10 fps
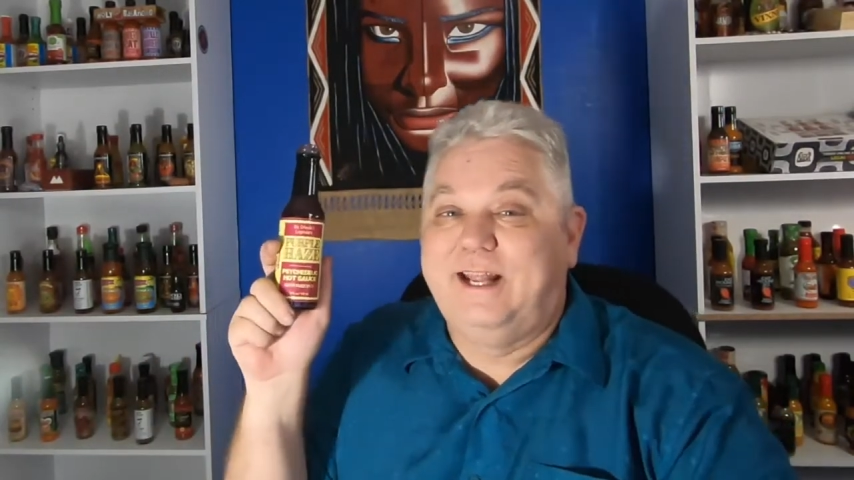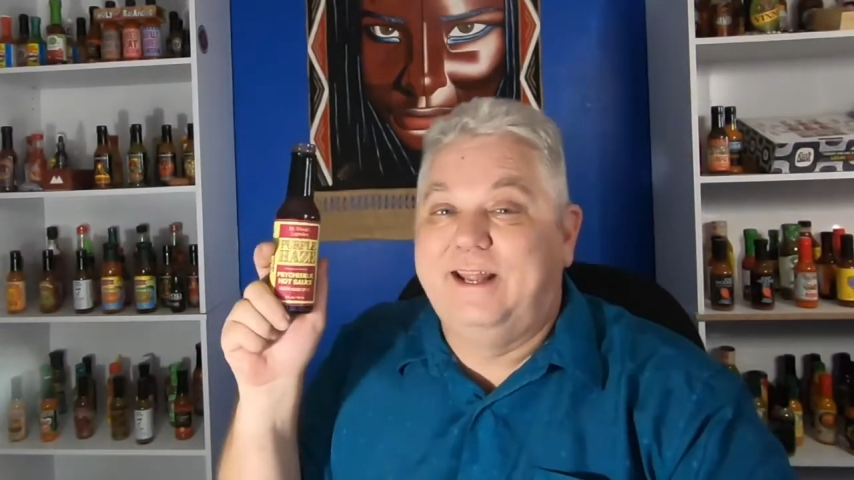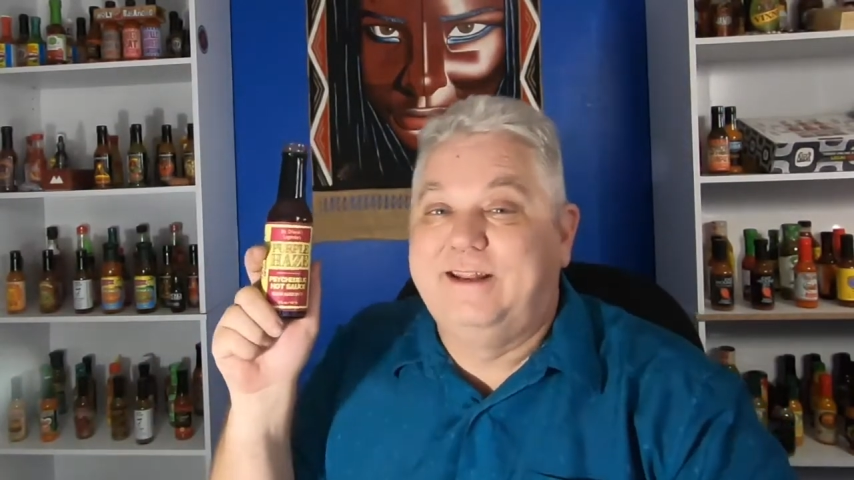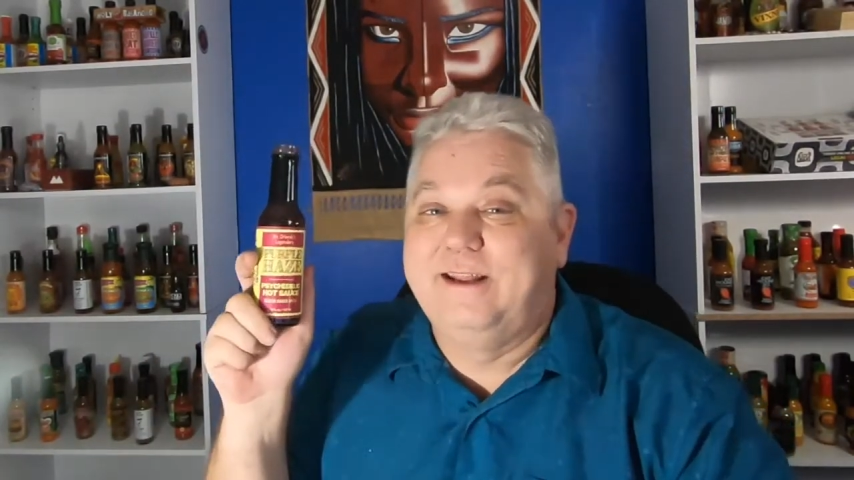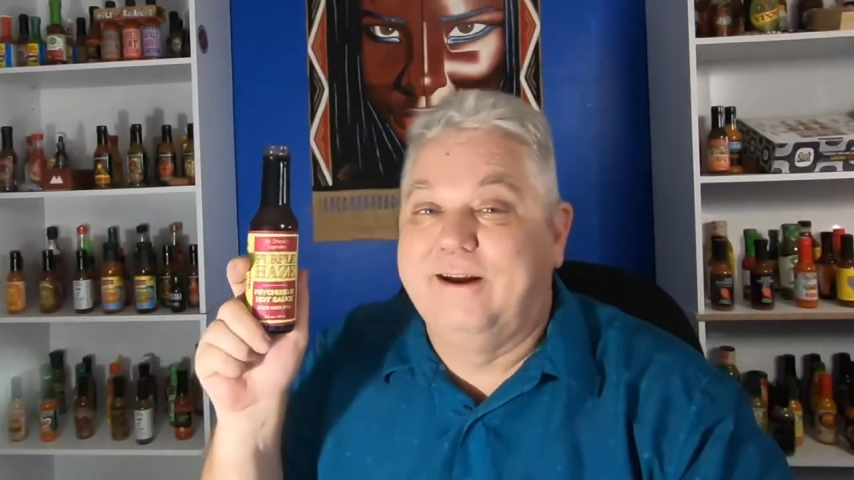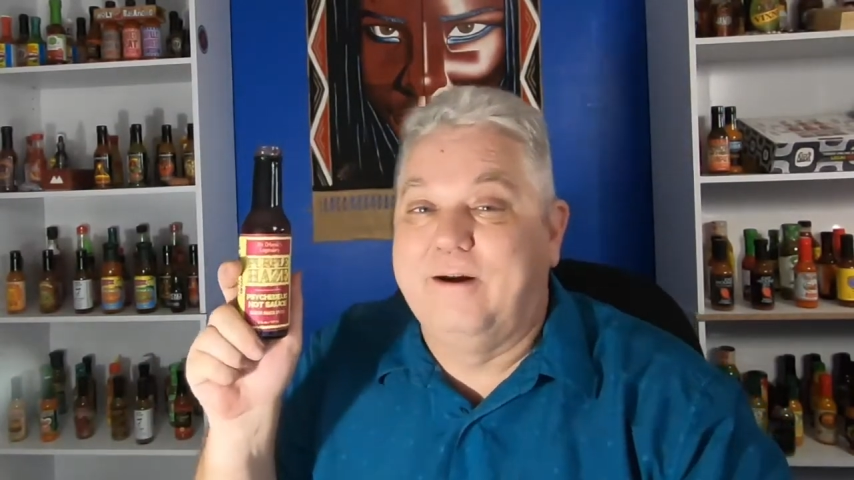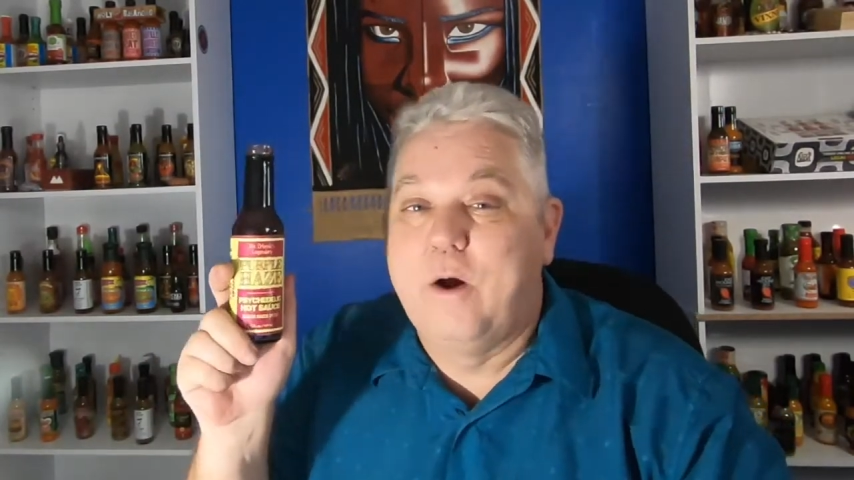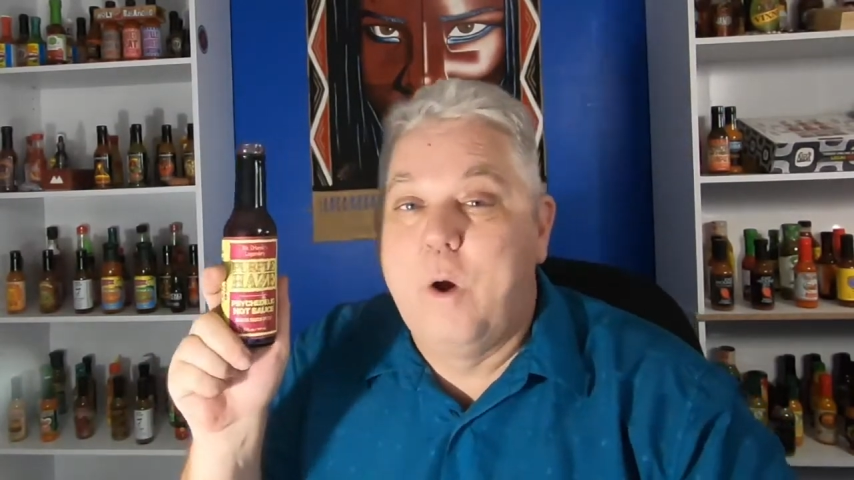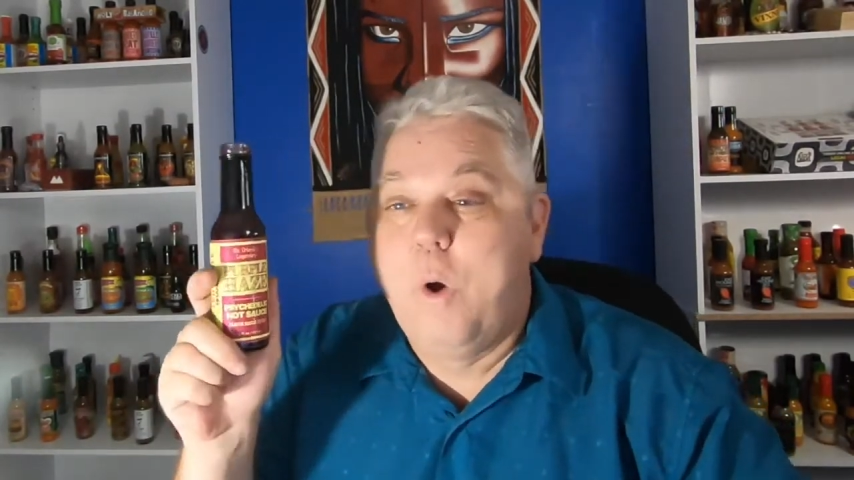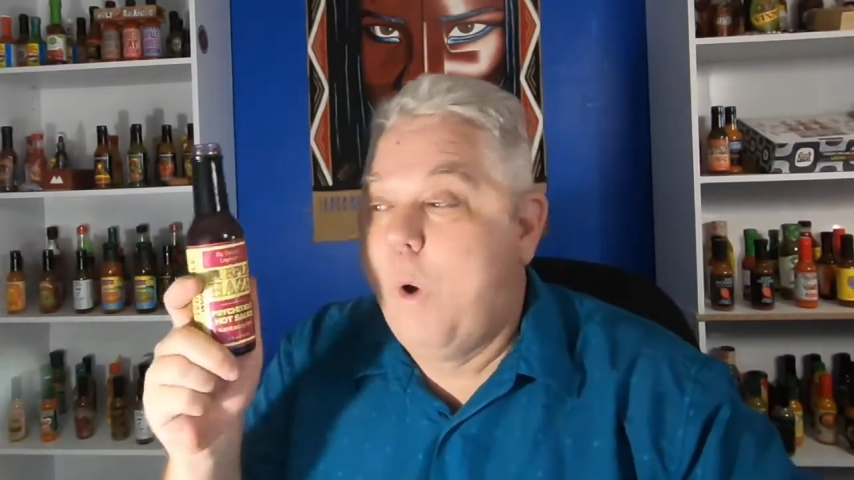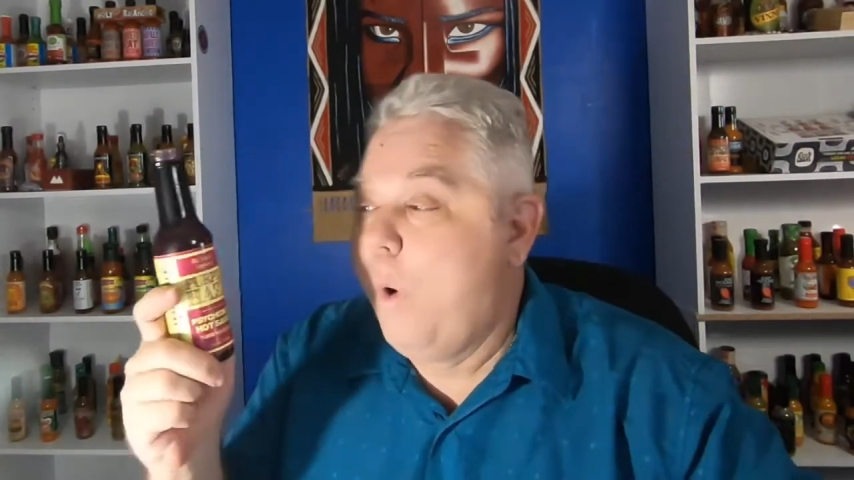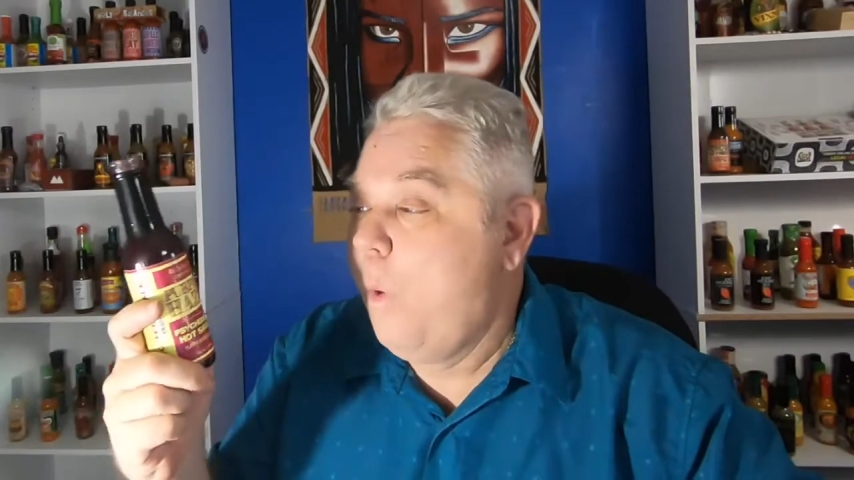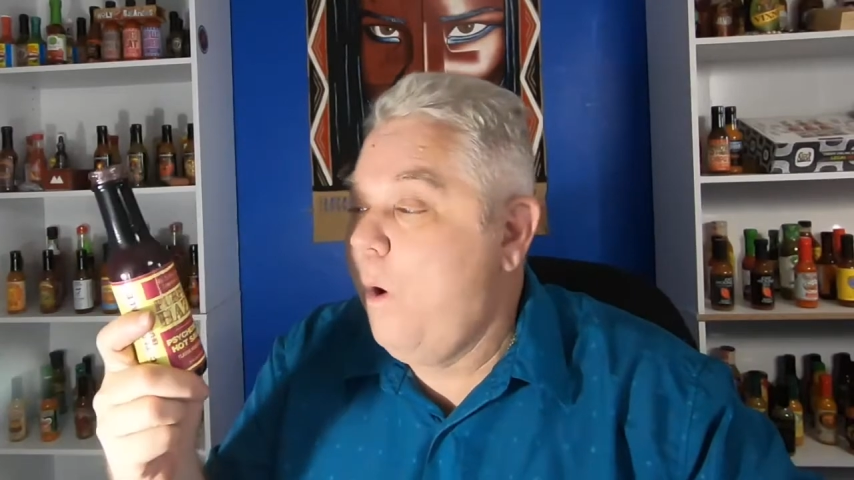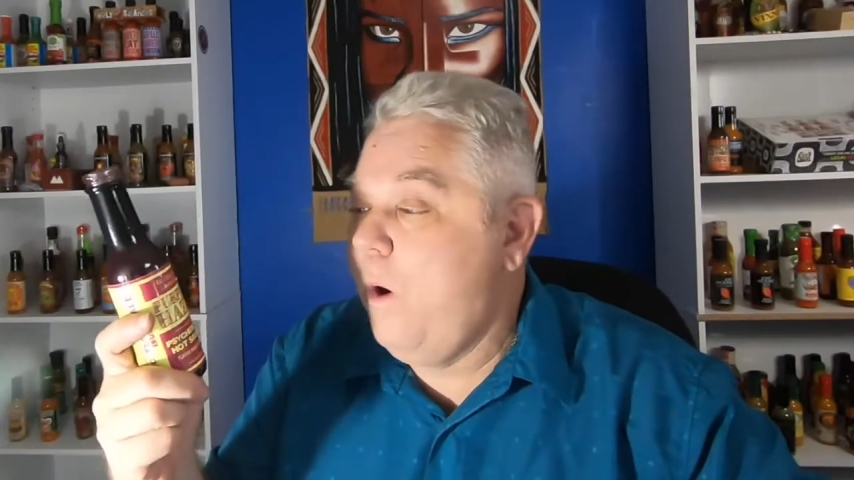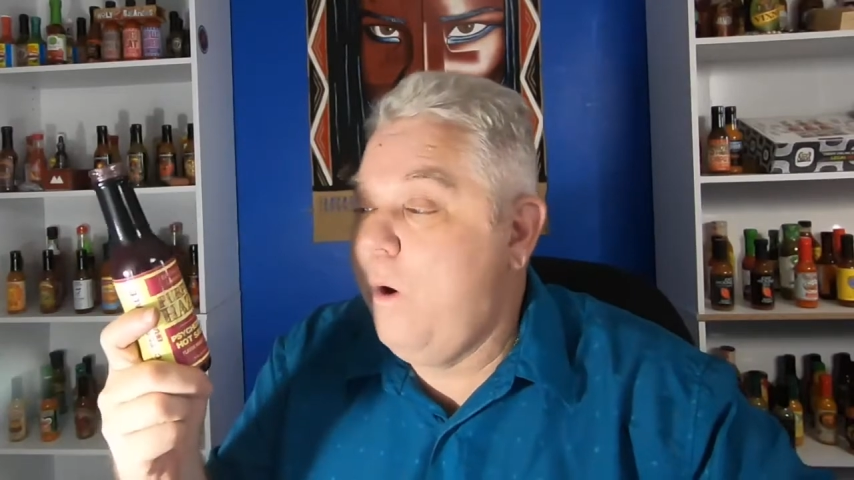get in here.
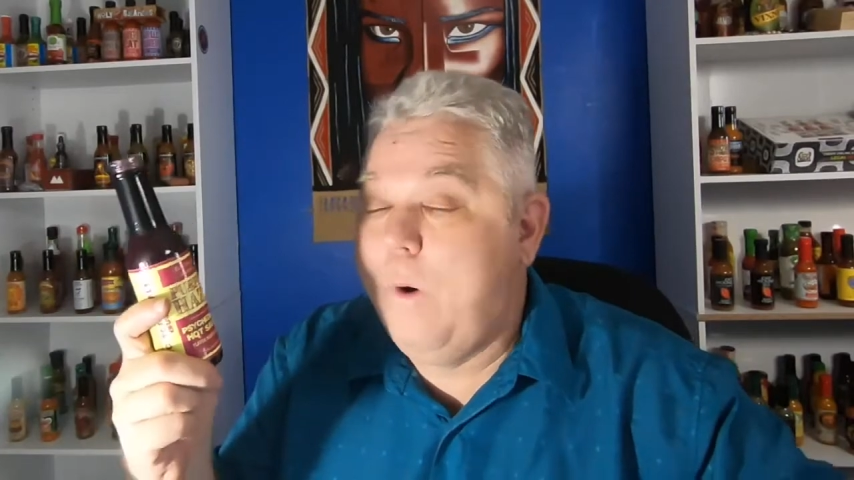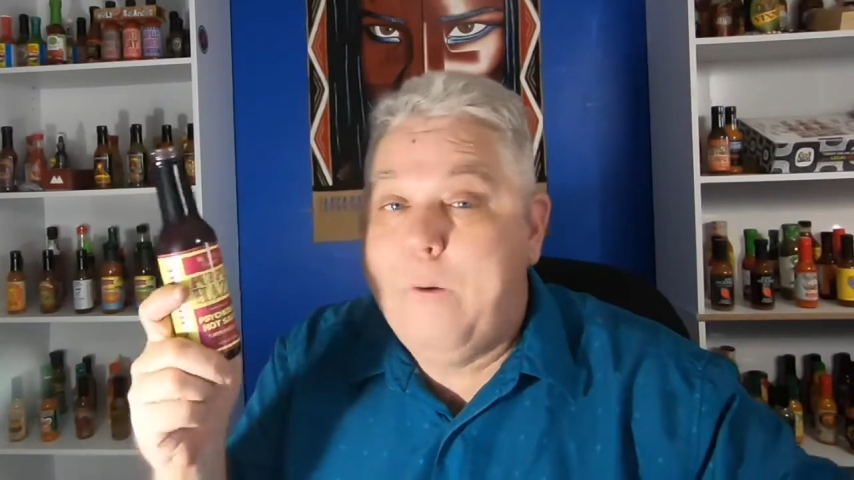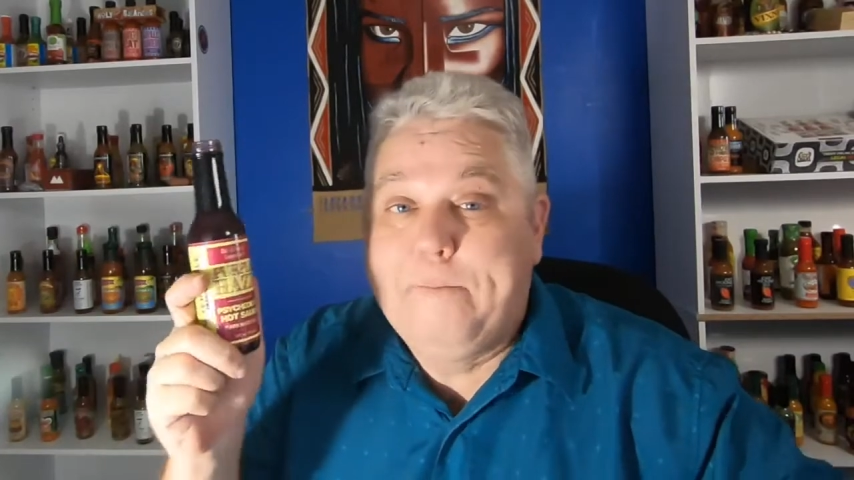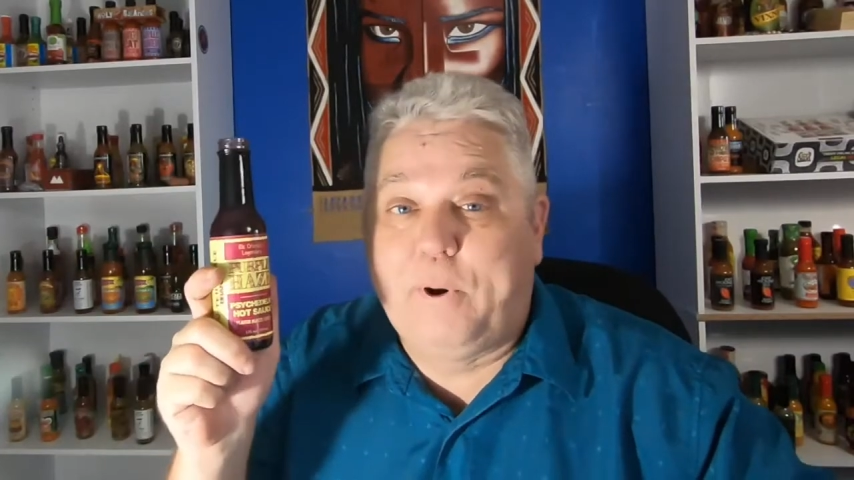Woo,